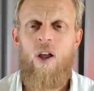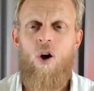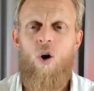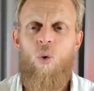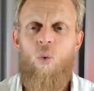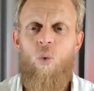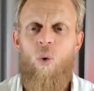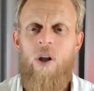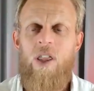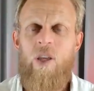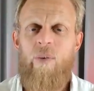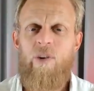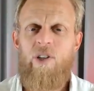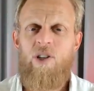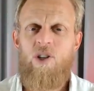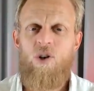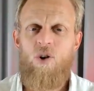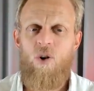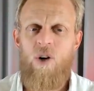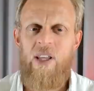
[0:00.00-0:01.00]
When the
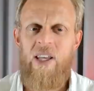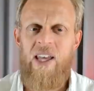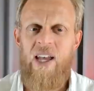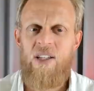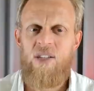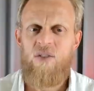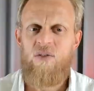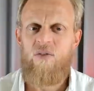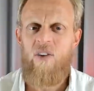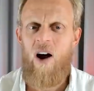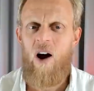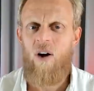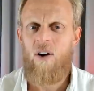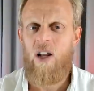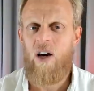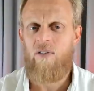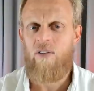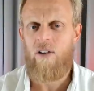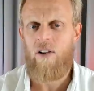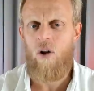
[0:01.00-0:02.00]
maturity gets far
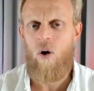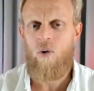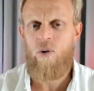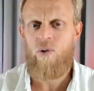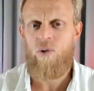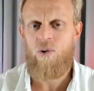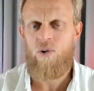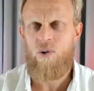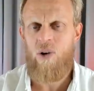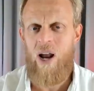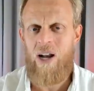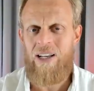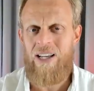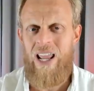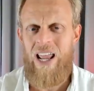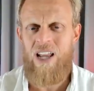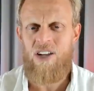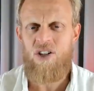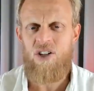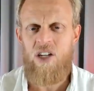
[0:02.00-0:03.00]
enough along to attract
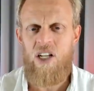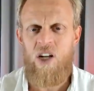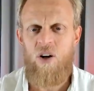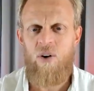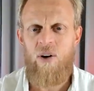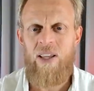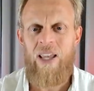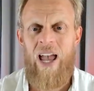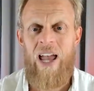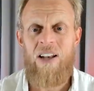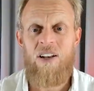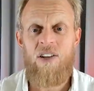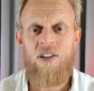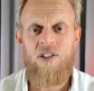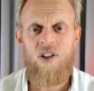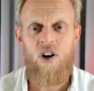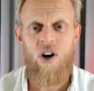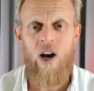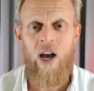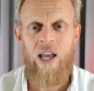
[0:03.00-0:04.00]
engineering and
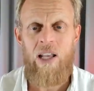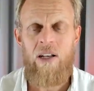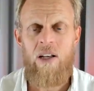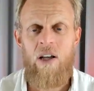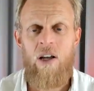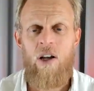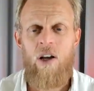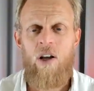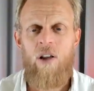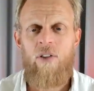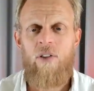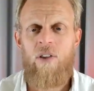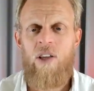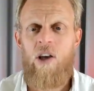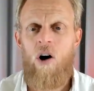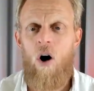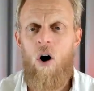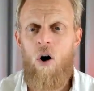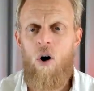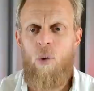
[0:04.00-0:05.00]
design, the
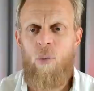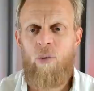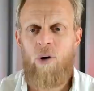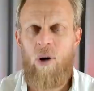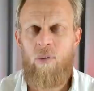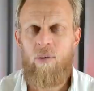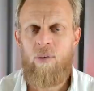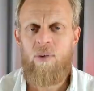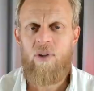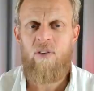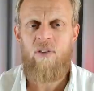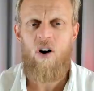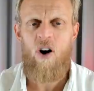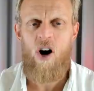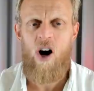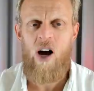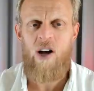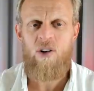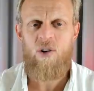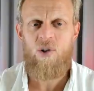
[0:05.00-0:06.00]
old problems of
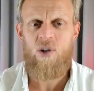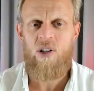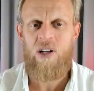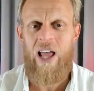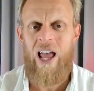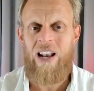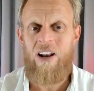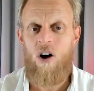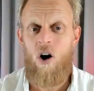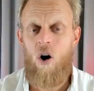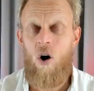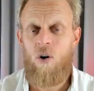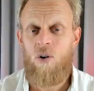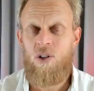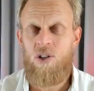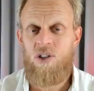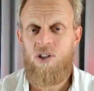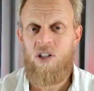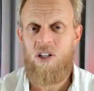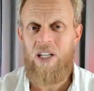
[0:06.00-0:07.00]
hydrogen and
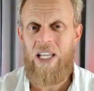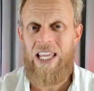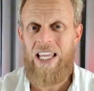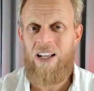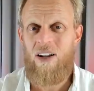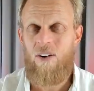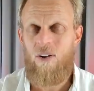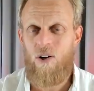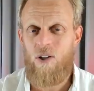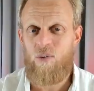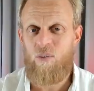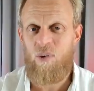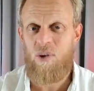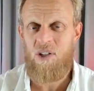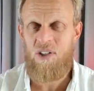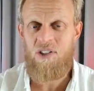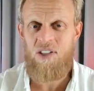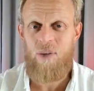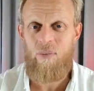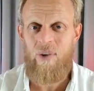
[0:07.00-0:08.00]
oxygen in close
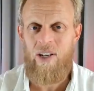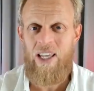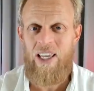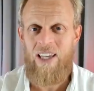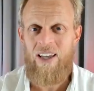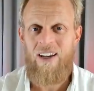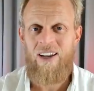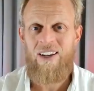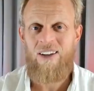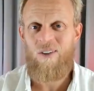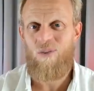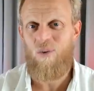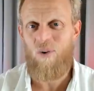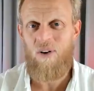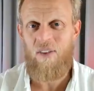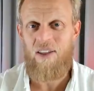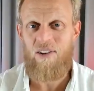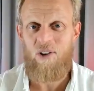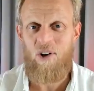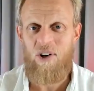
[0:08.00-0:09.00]
proximity, what do
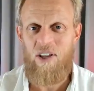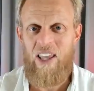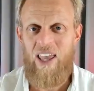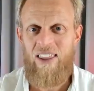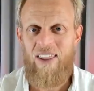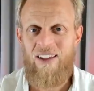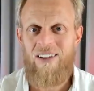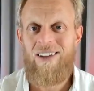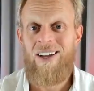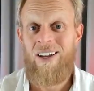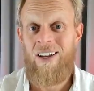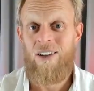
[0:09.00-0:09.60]
they do together?